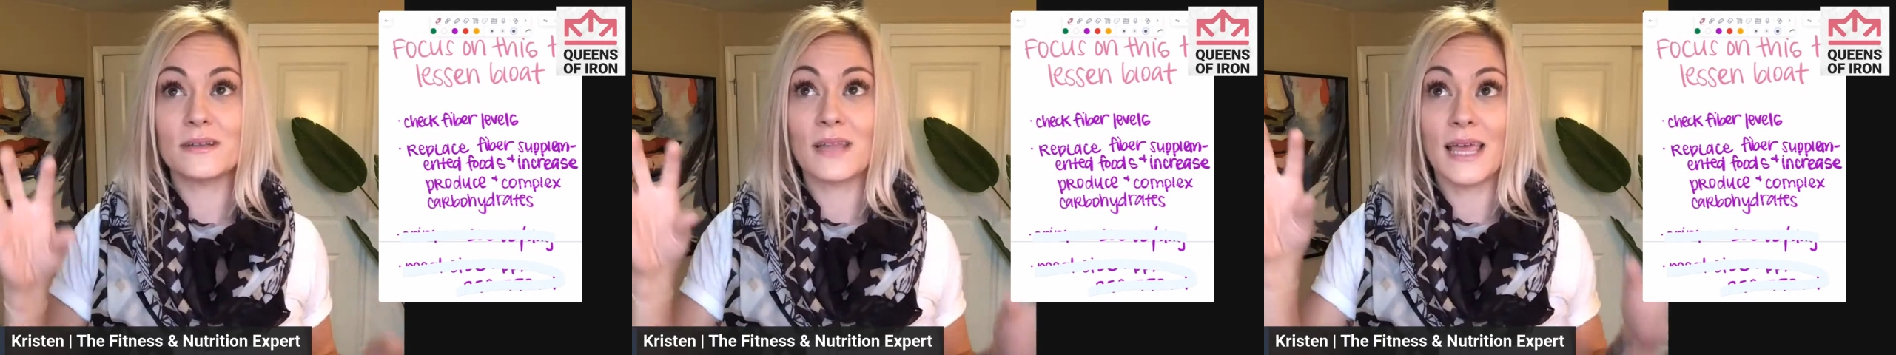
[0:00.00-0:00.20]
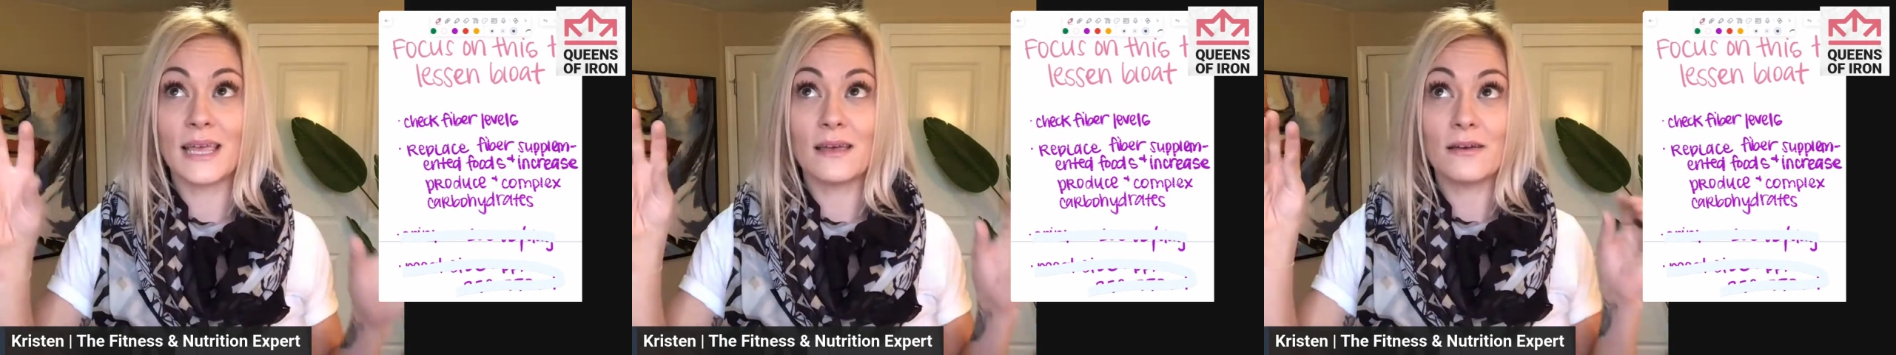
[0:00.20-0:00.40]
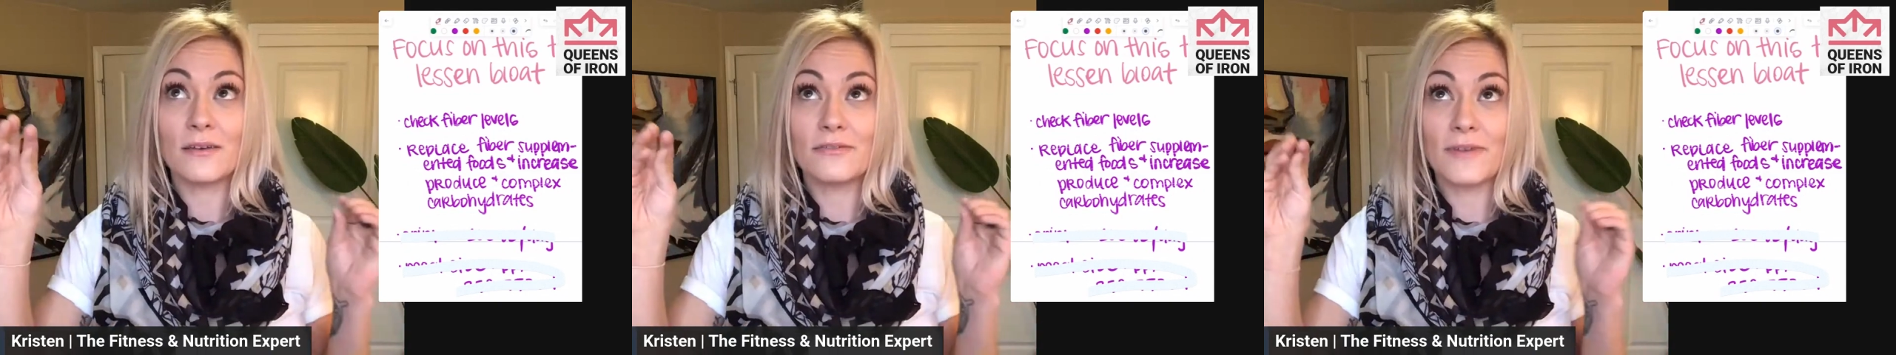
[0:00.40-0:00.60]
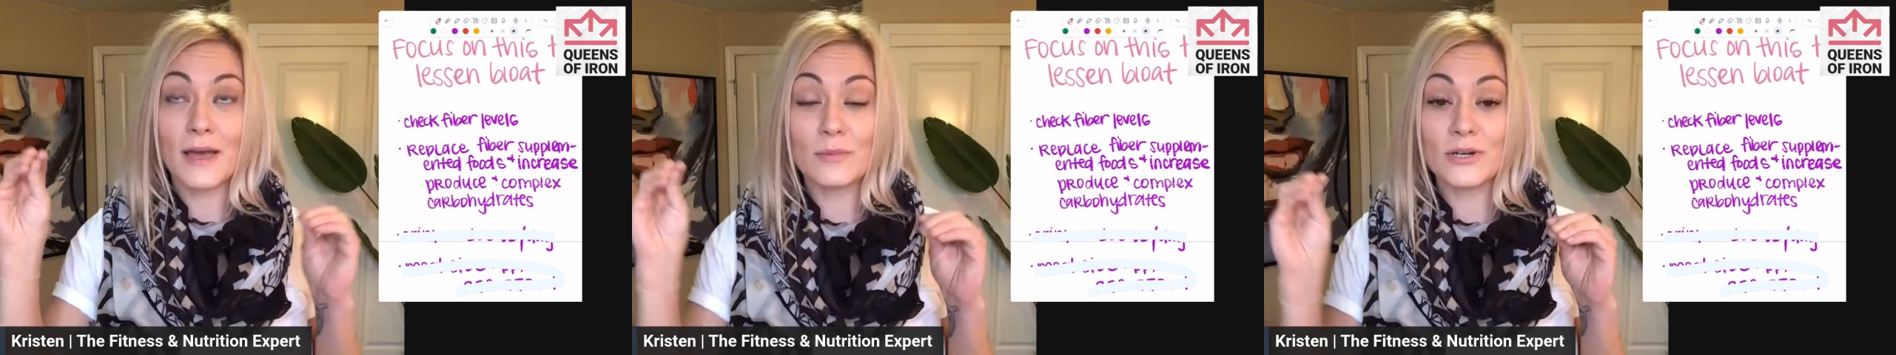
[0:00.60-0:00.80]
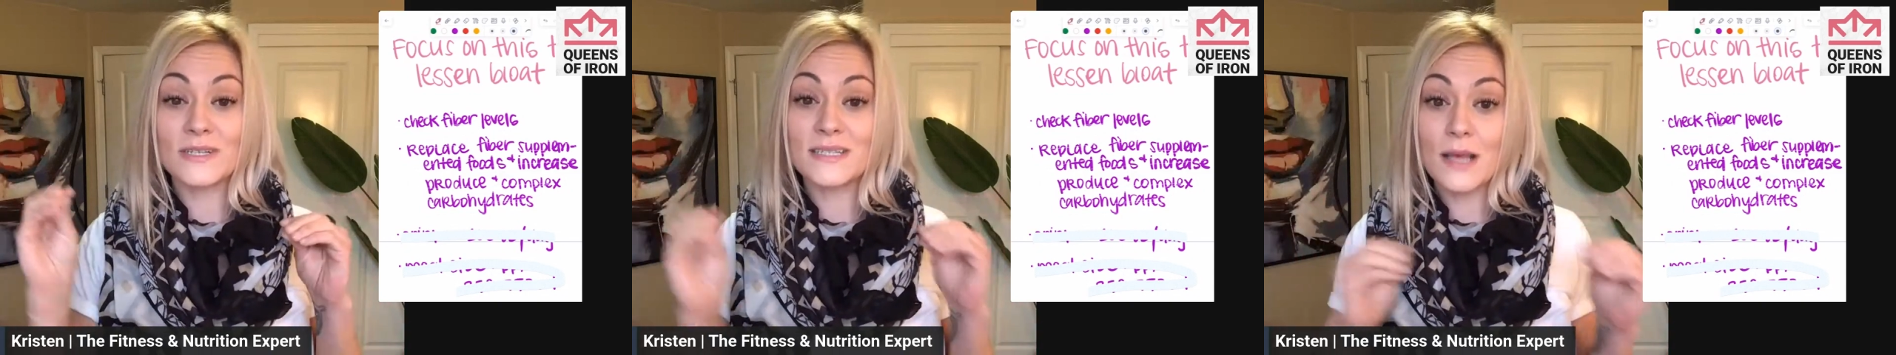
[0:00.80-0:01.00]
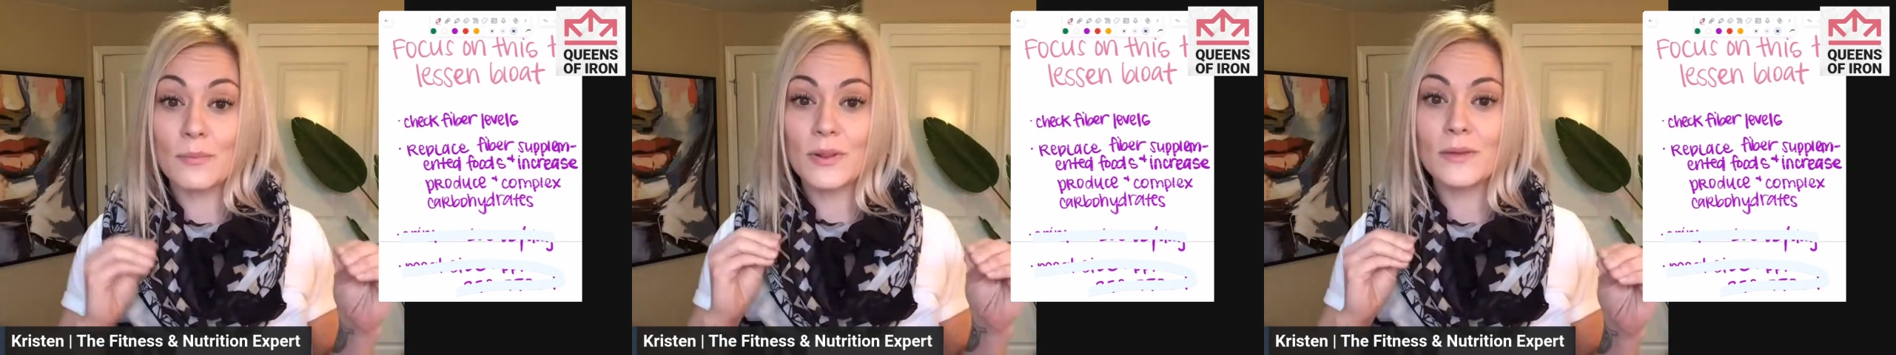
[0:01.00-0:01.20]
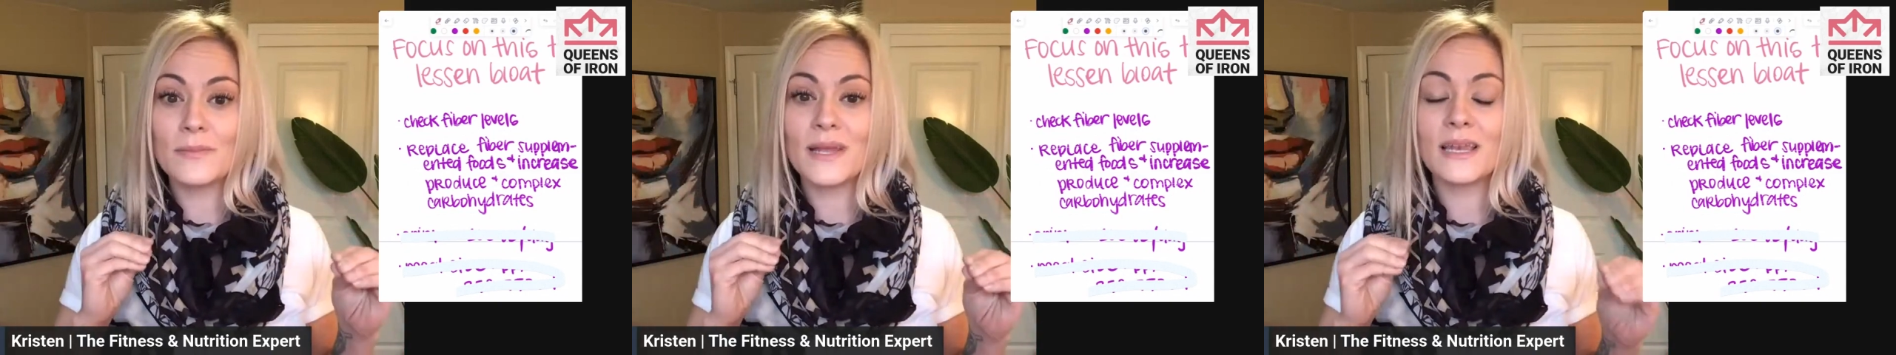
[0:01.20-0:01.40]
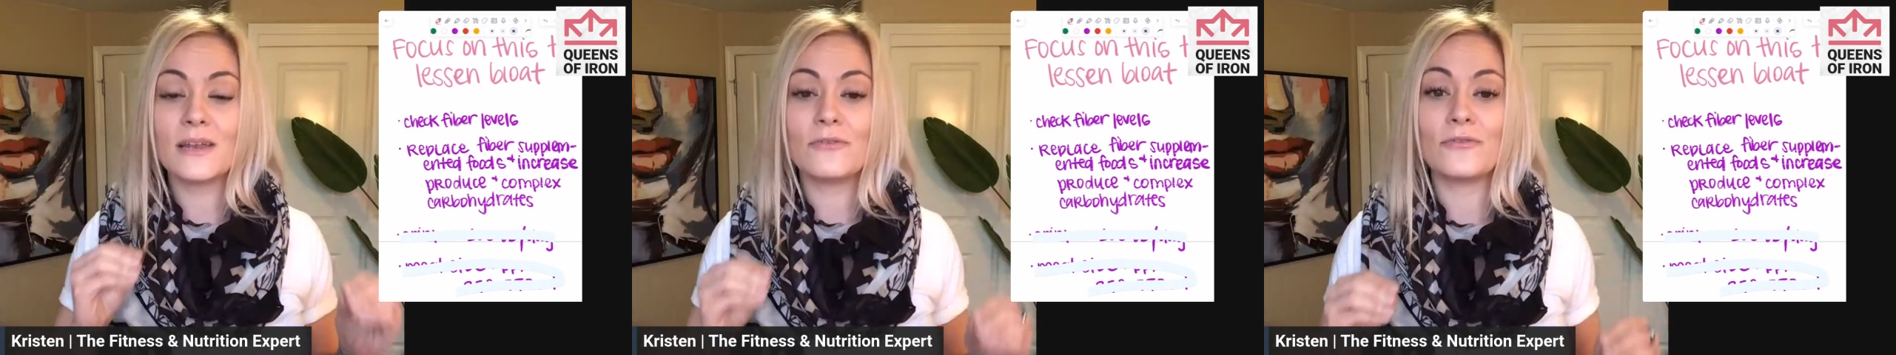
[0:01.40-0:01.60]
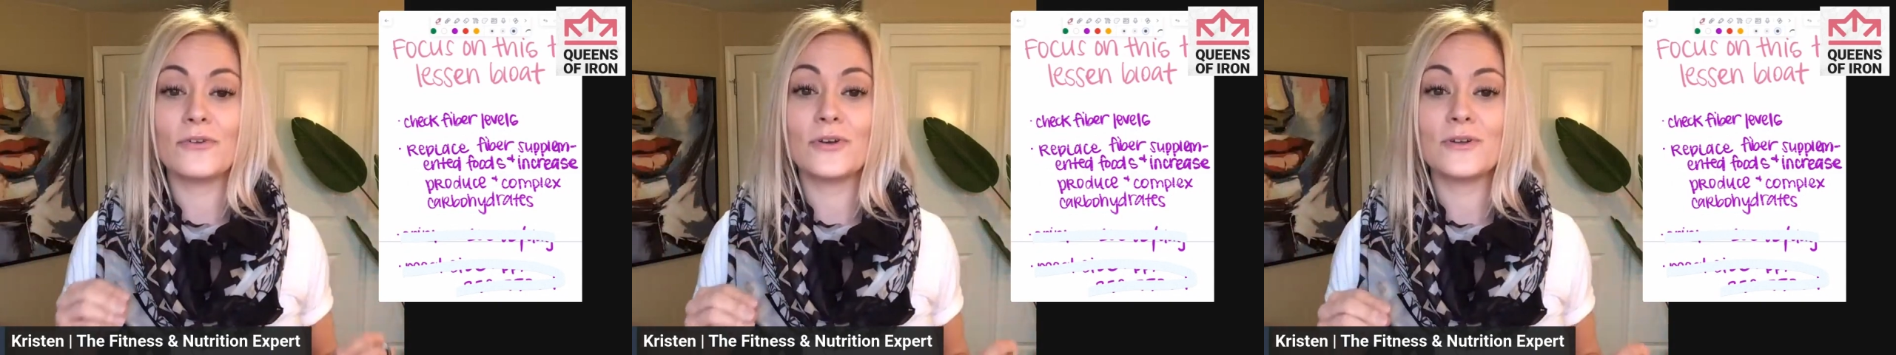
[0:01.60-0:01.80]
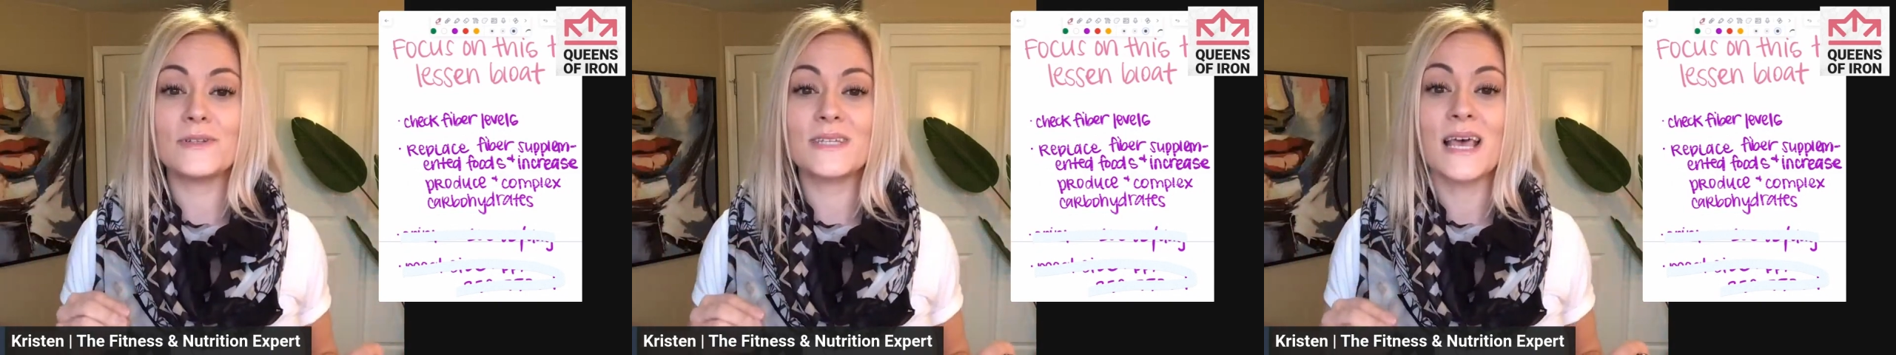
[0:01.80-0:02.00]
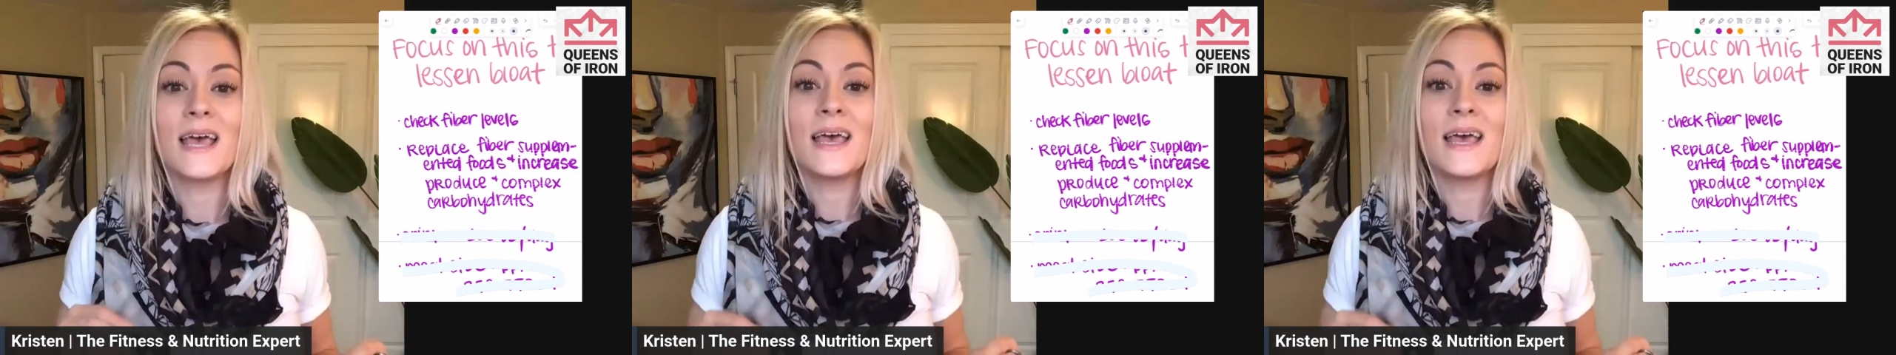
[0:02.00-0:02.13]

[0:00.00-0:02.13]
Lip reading: like fiber supplemented foods,